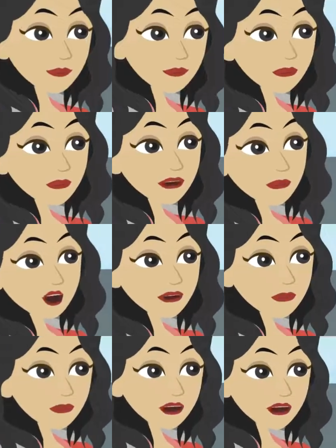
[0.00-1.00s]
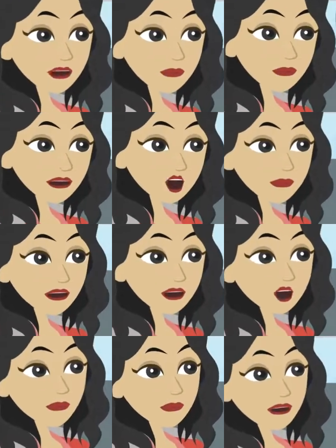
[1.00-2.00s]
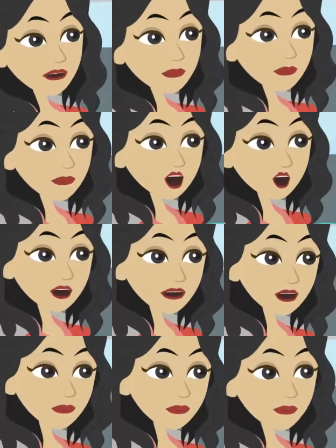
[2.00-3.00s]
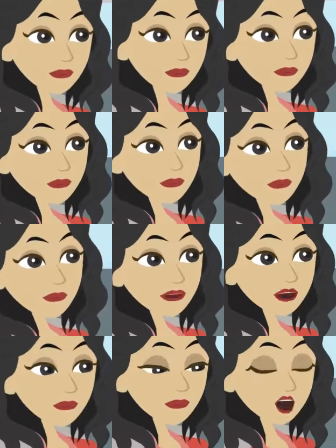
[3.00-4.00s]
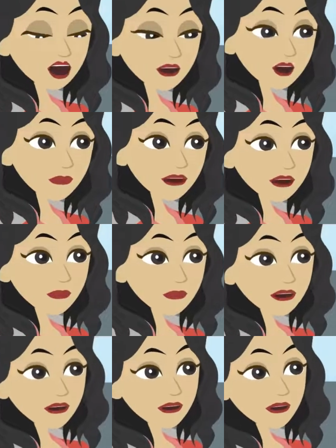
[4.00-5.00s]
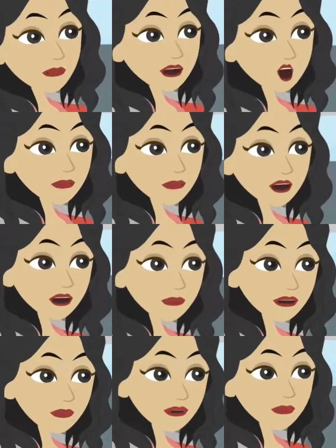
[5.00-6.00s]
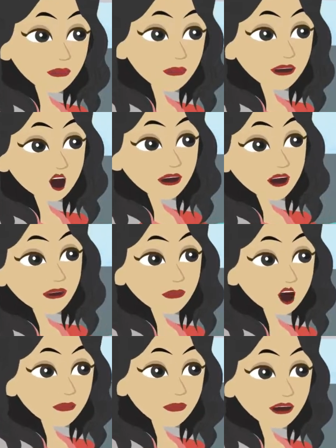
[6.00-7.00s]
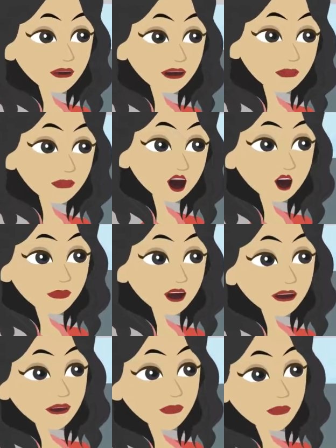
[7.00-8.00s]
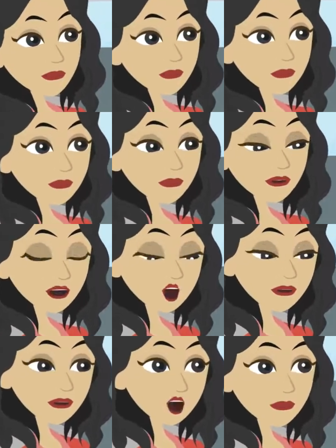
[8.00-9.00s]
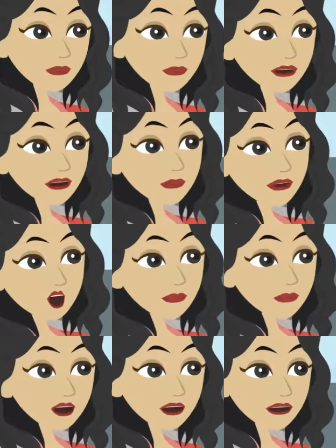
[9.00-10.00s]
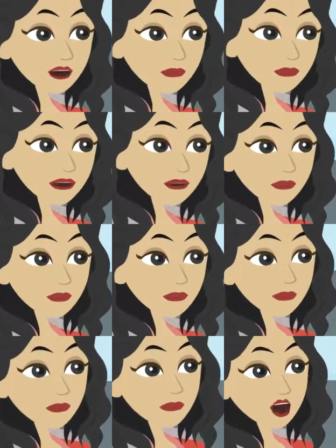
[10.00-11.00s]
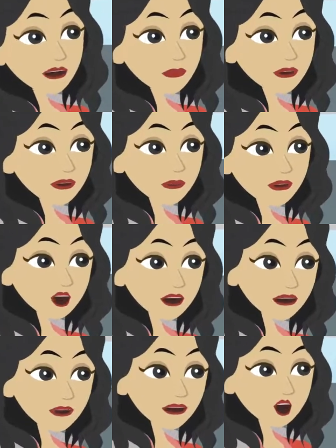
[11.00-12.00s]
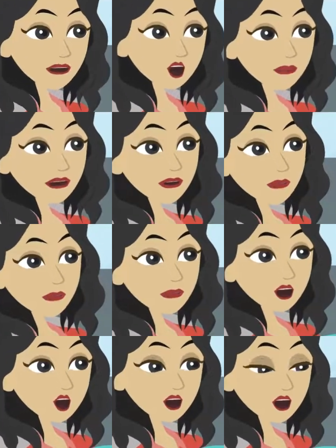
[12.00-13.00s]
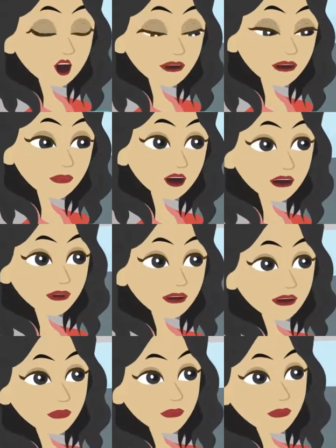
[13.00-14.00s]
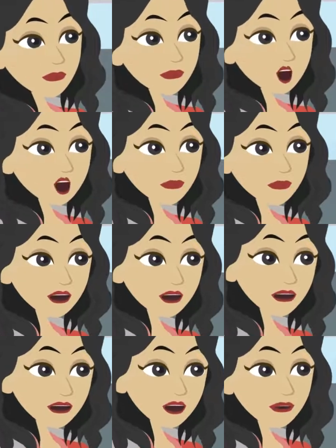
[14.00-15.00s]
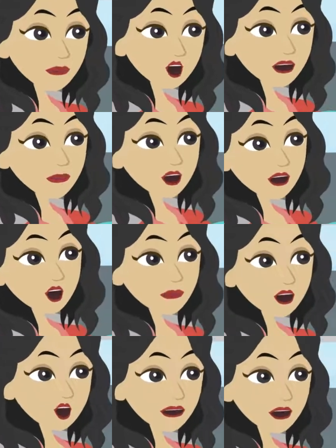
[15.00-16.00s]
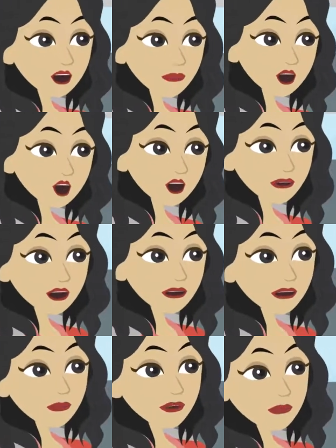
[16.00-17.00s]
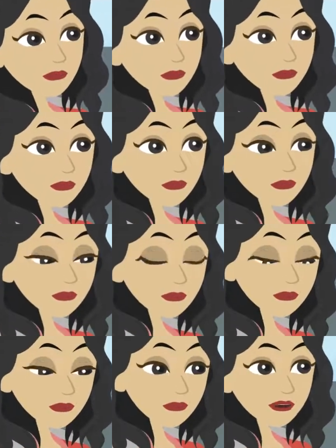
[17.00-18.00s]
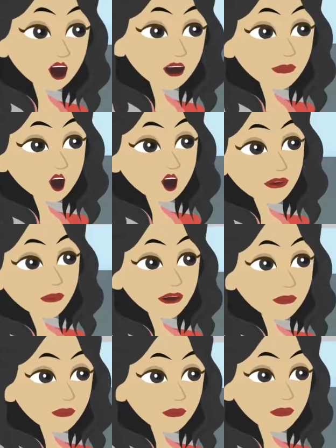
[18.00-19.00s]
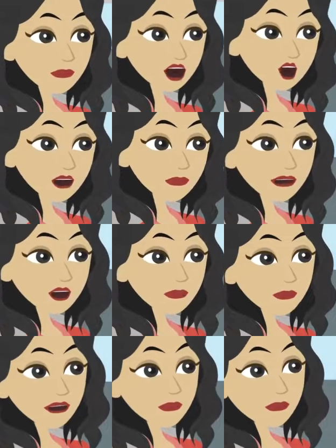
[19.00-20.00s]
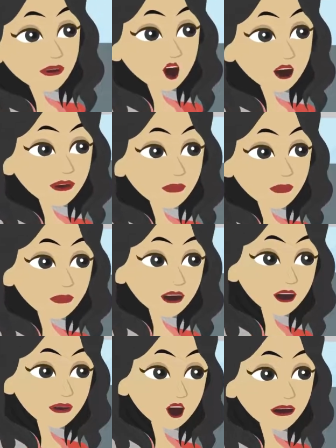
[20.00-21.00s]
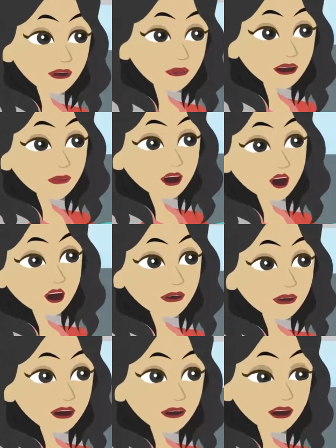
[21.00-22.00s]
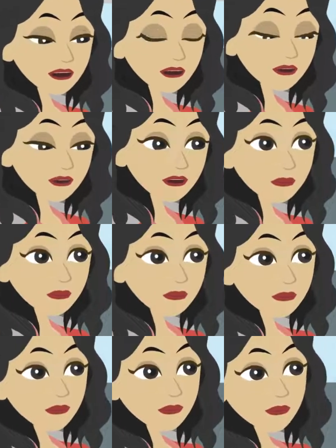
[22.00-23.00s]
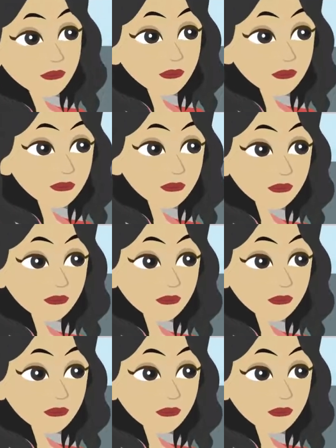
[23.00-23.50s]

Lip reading: Back in the summer, you could buy a share for $4 a piece. Yesterday, those same shares were $147. Today, they're $345. The big hedge funds that were selling the stock short are currently literally billions in the hole, while the smaller investors are making money hand over fist. That all said, GameStop is still a struggling company underneath it all. It is nowhere